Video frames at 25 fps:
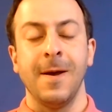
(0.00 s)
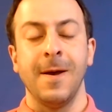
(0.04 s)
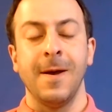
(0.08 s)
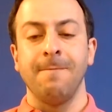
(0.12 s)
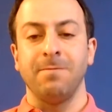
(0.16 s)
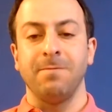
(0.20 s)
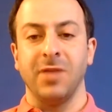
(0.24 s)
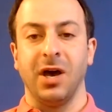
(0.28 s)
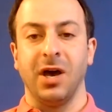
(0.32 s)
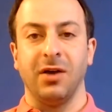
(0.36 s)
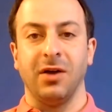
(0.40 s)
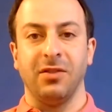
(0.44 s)

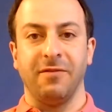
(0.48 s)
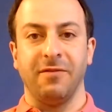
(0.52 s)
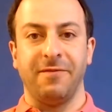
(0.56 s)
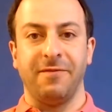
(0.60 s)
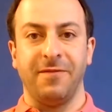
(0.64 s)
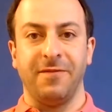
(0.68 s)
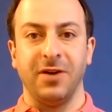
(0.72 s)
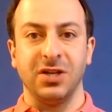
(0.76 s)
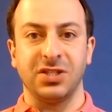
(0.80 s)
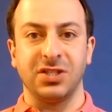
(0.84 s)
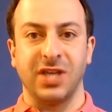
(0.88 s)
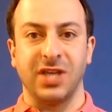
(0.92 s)
Now, the
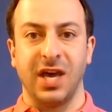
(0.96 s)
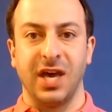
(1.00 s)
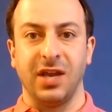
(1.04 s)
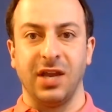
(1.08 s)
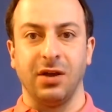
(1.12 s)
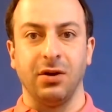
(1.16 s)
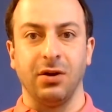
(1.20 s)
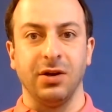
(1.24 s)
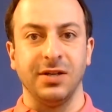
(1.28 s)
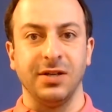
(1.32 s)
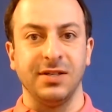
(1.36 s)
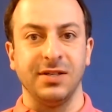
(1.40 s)
first
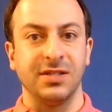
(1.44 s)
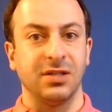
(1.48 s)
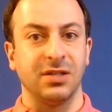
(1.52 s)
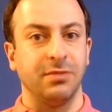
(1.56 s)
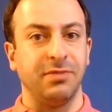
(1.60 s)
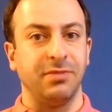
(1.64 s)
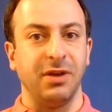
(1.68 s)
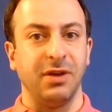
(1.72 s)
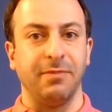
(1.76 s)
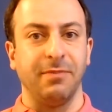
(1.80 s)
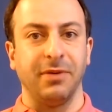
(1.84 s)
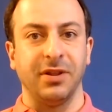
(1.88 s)
category, these are
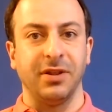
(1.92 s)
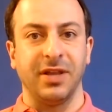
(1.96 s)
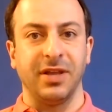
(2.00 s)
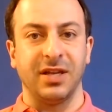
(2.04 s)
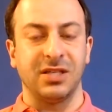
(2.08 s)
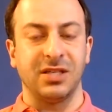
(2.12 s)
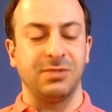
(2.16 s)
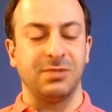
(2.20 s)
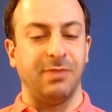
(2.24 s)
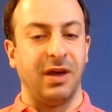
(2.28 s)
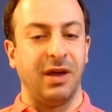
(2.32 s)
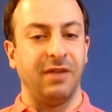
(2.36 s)
people that
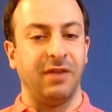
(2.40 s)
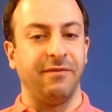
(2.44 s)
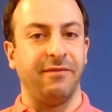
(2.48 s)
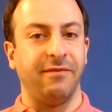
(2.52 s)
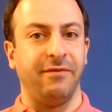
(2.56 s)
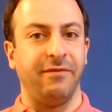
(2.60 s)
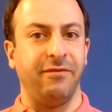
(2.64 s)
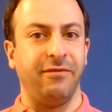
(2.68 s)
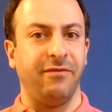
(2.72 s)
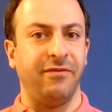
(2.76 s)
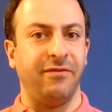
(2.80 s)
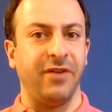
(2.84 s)
spend
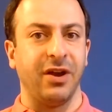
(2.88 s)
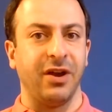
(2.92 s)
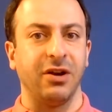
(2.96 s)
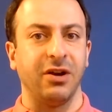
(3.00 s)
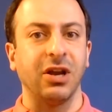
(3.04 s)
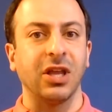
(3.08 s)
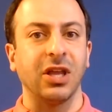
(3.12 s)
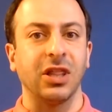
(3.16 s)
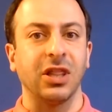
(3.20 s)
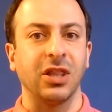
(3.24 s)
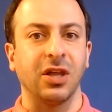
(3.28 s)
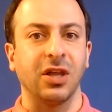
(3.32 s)

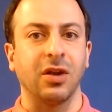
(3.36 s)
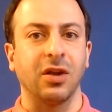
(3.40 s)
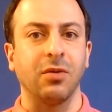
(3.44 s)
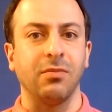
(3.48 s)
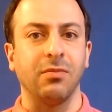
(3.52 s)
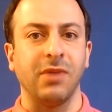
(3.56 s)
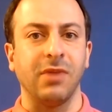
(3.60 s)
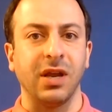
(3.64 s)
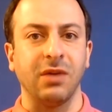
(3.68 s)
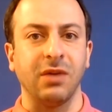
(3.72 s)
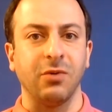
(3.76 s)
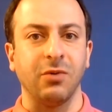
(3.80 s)
very little
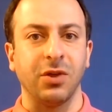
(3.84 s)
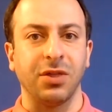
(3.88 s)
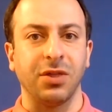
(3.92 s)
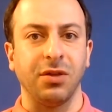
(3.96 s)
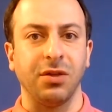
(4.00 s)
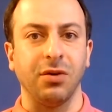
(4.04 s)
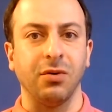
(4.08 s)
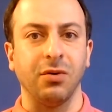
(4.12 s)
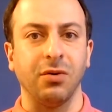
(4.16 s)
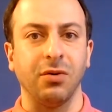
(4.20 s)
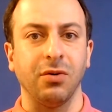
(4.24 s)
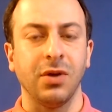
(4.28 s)
money with
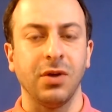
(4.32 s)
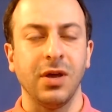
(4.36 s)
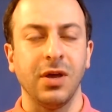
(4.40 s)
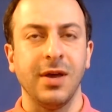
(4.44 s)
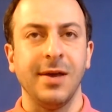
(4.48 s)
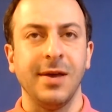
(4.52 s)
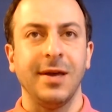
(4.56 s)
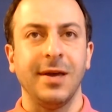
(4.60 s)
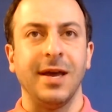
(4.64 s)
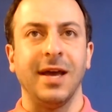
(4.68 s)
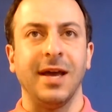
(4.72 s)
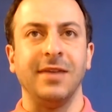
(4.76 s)
you,
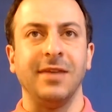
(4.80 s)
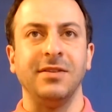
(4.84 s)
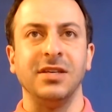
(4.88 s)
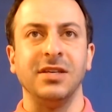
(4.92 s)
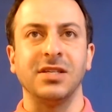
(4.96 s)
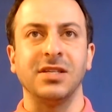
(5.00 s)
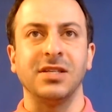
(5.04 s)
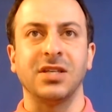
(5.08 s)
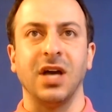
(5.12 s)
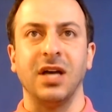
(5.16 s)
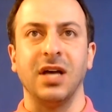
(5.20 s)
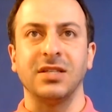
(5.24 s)
and
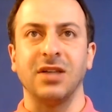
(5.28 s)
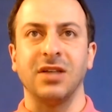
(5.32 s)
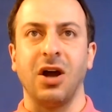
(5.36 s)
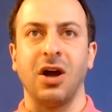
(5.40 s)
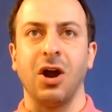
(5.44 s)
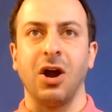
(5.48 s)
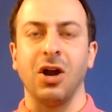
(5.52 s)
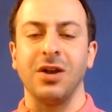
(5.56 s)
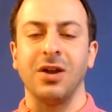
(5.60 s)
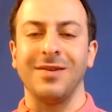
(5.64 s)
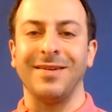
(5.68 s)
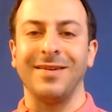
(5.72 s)
these guys
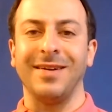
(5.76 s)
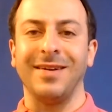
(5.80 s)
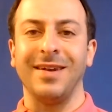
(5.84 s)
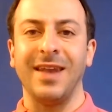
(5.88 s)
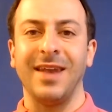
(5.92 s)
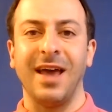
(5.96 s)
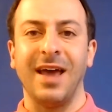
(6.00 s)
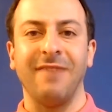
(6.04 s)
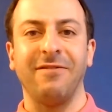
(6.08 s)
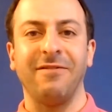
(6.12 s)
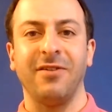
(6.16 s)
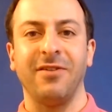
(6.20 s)
are
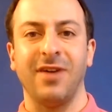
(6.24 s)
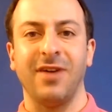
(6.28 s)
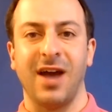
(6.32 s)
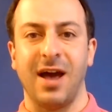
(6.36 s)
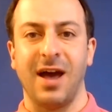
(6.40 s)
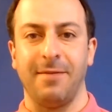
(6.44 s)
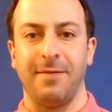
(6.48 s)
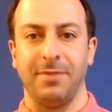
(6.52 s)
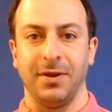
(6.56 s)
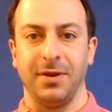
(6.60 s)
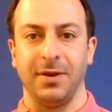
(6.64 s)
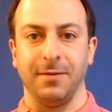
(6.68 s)
never
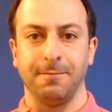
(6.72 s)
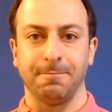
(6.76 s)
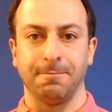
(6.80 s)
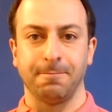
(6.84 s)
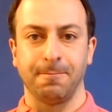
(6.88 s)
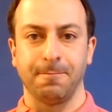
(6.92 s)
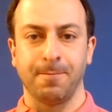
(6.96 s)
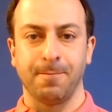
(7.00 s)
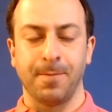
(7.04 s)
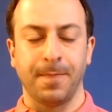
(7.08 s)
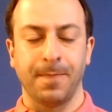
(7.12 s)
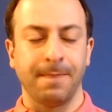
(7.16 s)
happy.
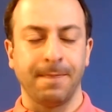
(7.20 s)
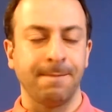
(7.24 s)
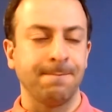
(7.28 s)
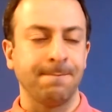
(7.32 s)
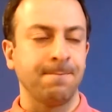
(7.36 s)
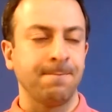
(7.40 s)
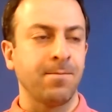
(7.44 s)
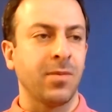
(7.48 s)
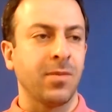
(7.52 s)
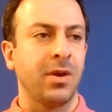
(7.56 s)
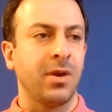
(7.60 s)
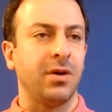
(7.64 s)

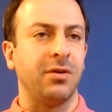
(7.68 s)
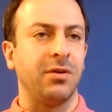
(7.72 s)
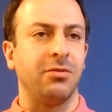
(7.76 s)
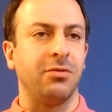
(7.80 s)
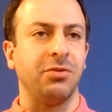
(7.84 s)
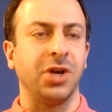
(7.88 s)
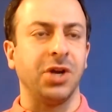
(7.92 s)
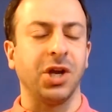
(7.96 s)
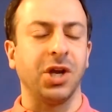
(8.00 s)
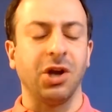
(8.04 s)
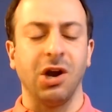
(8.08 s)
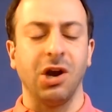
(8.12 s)

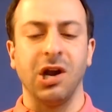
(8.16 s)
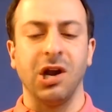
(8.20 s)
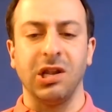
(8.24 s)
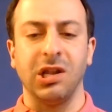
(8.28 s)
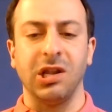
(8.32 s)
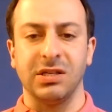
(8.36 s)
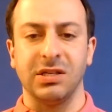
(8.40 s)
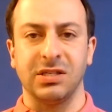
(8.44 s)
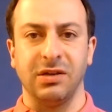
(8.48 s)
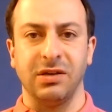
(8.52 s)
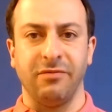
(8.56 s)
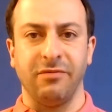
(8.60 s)

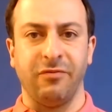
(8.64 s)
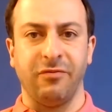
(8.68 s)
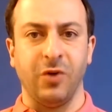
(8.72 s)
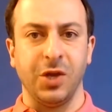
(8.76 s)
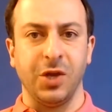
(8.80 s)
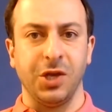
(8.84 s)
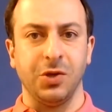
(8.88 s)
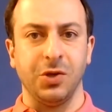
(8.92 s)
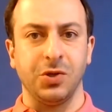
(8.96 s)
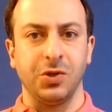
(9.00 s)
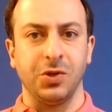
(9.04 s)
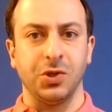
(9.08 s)
Regardless of what
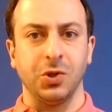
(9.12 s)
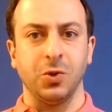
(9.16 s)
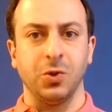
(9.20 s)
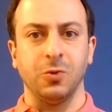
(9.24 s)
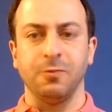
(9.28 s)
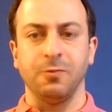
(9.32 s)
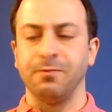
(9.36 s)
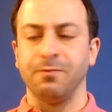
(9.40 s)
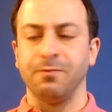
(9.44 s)
you do,